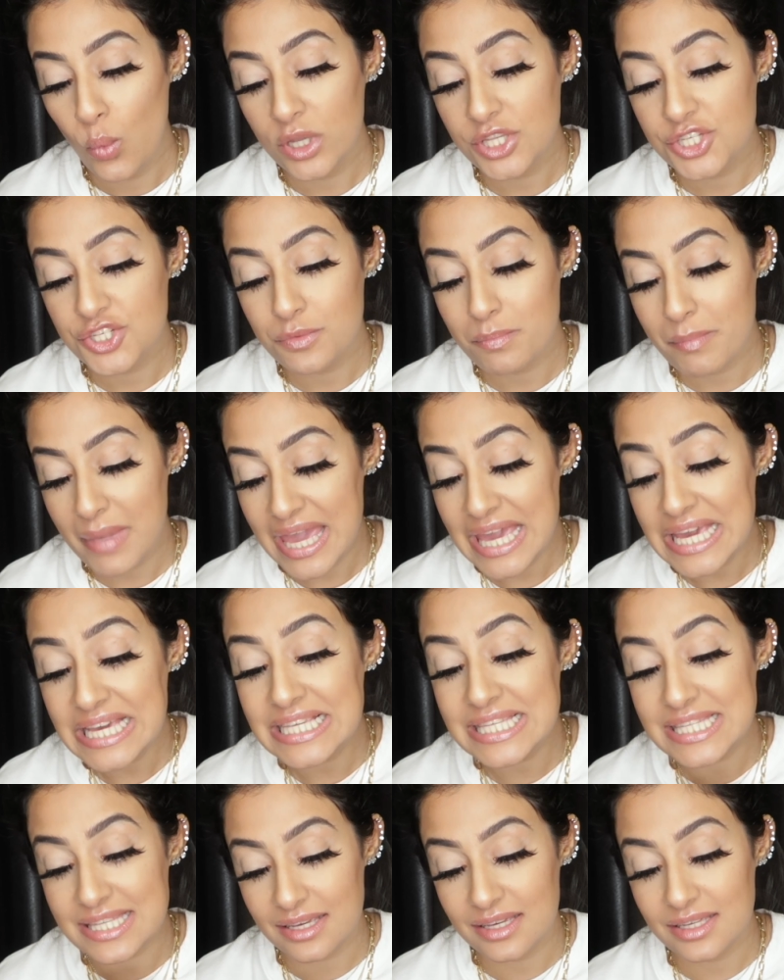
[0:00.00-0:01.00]
which
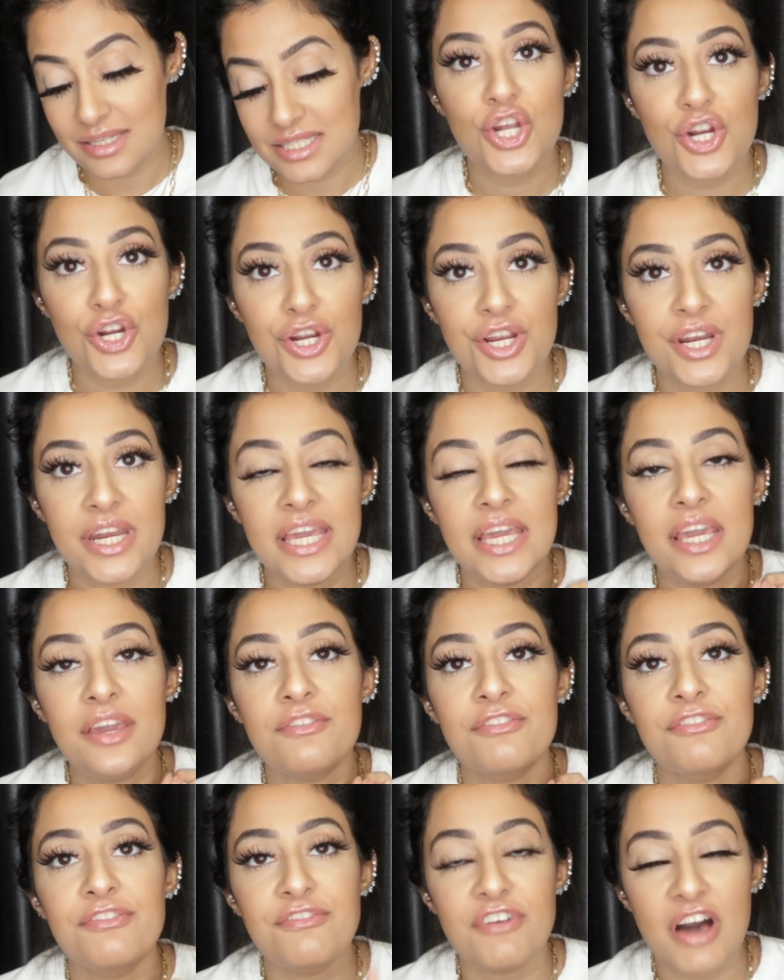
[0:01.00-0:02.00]
makes it
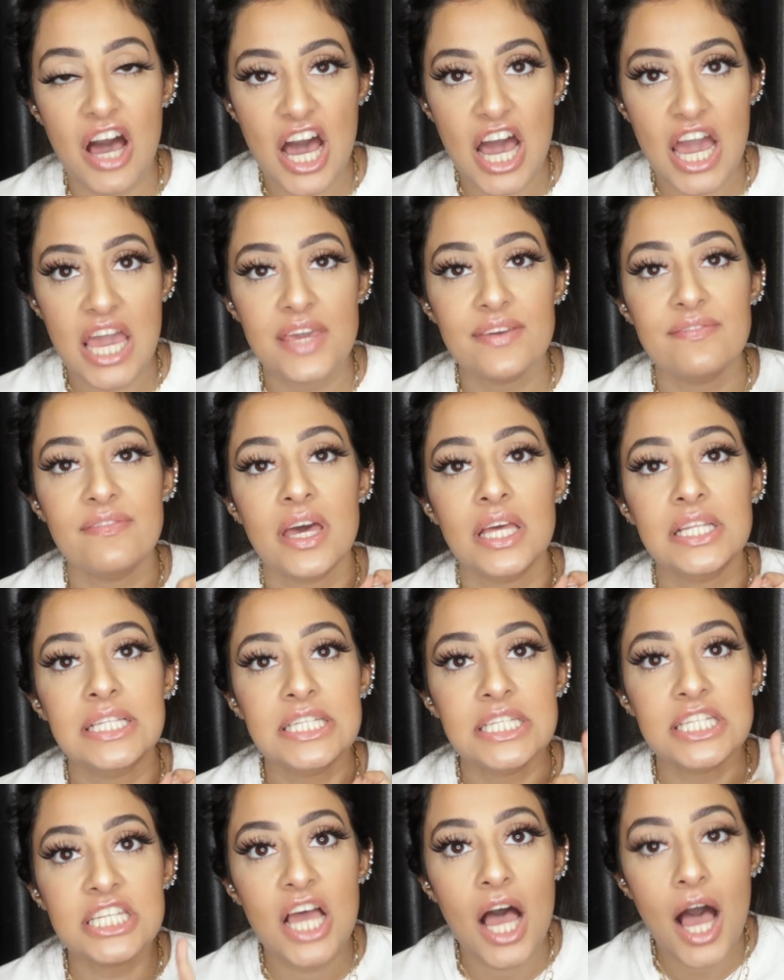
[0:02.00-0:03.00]
35
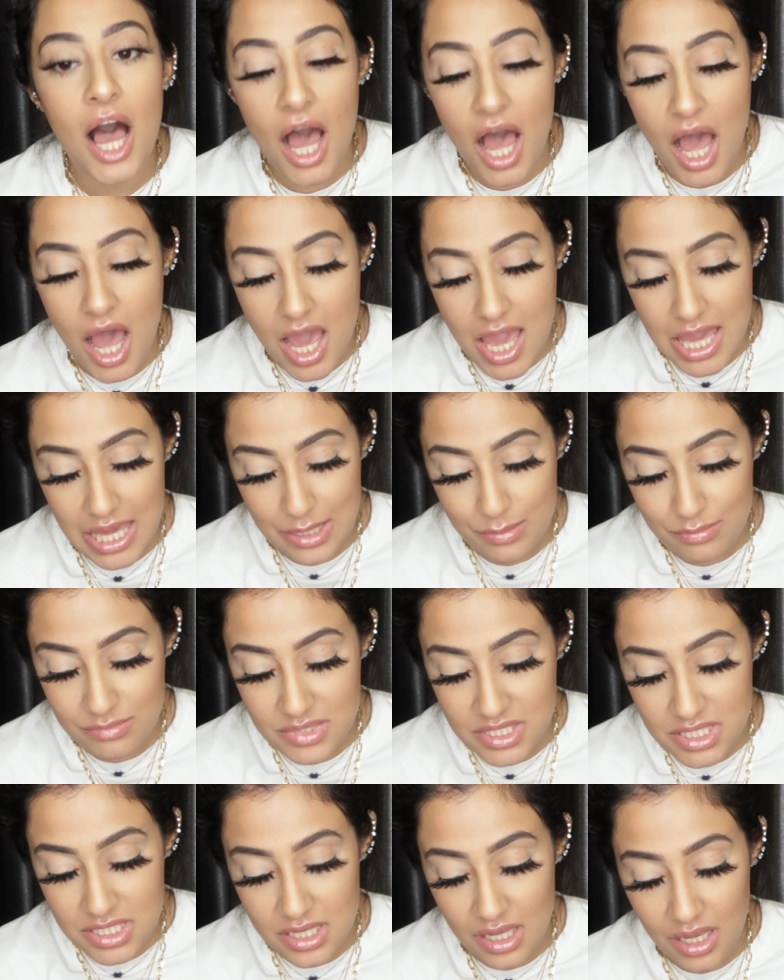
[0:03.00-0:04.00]

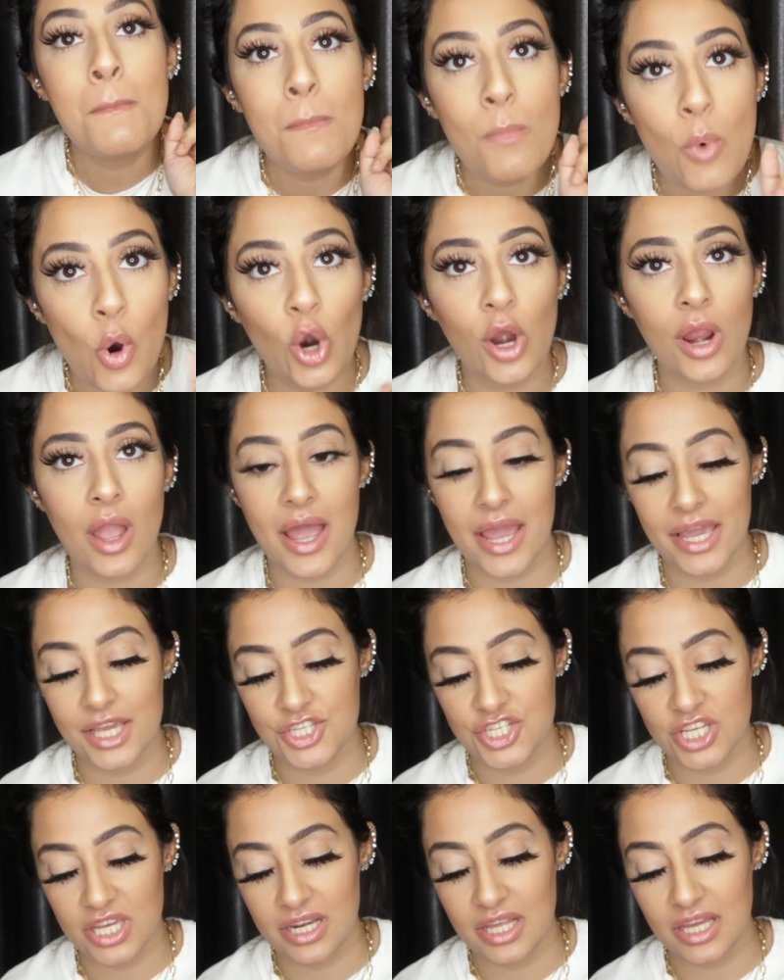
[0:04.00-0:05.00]
times more
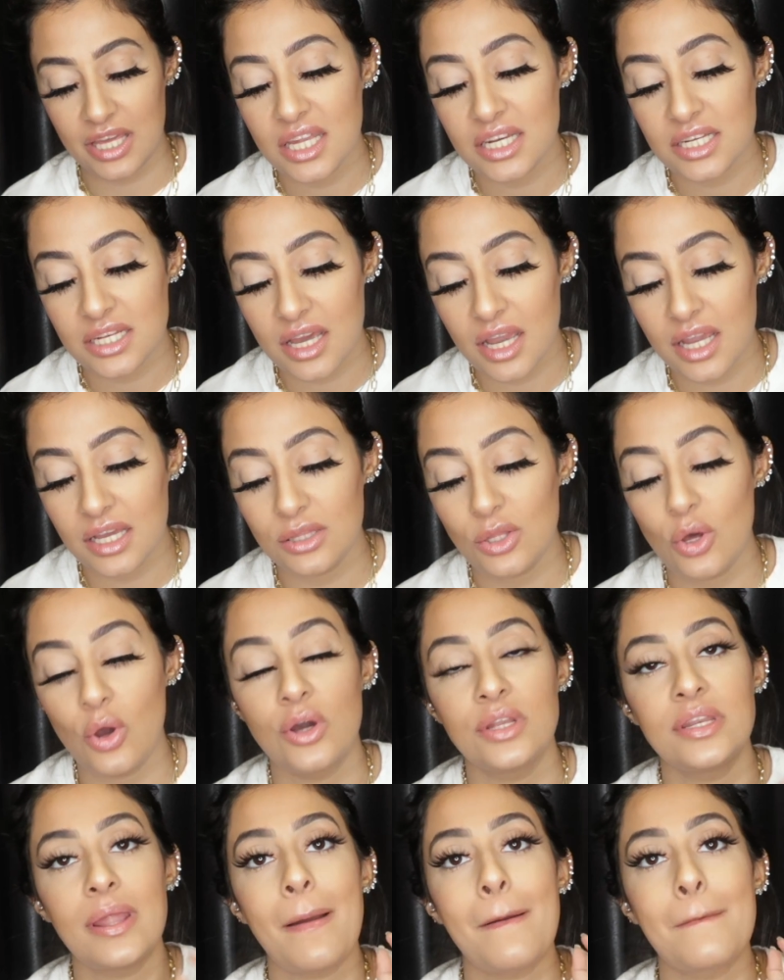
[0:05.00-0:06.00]
hygienic than
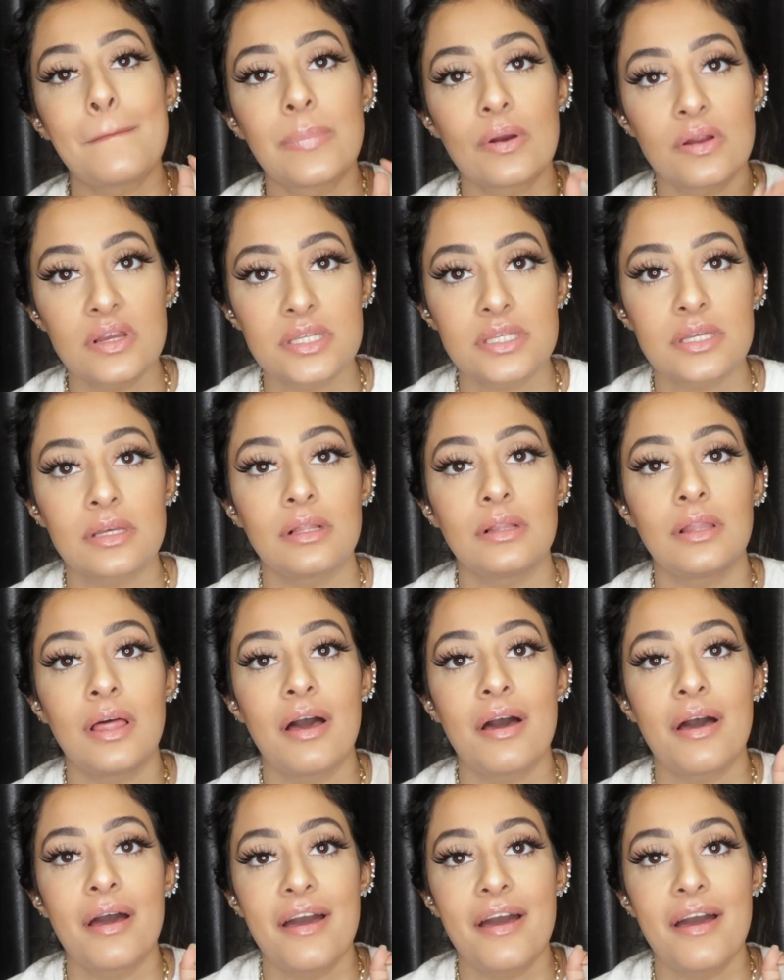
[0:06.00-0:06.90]
nylon bristle